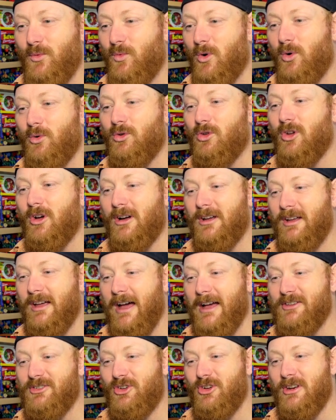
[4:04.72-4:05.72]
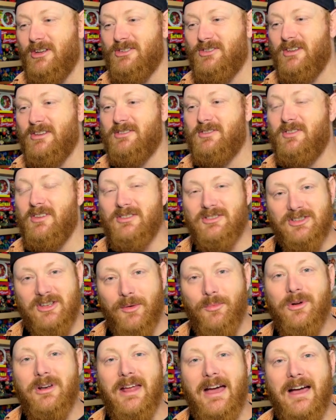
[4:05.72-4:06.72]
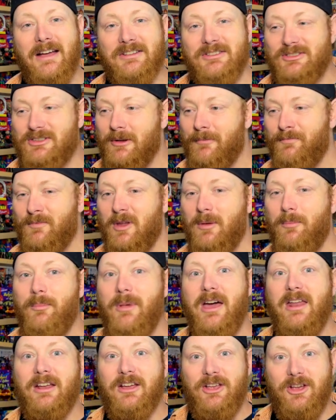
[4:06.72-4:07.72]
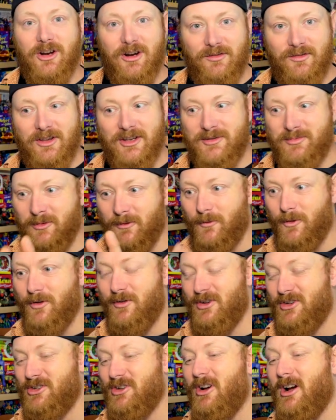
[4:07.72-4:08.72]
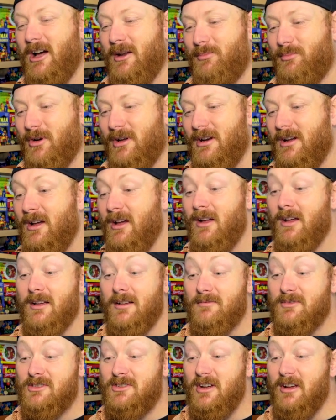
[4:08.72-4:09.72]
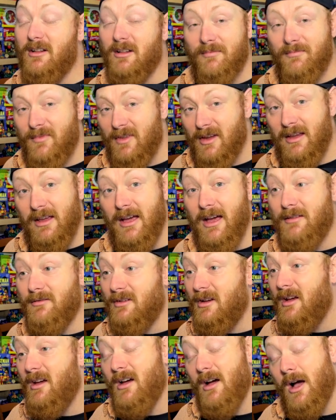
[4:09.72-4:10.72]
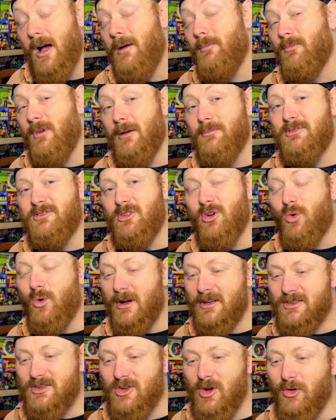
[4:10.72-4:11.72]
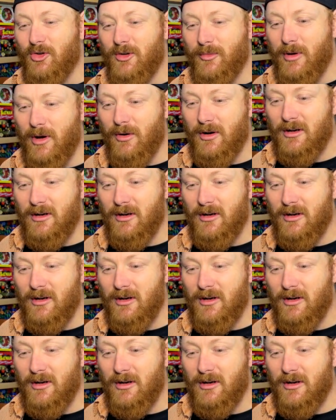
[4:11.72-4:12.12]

won't look as good as this. this someone has manicured this before the shot, but still, and I'm, I'm still quite stoked about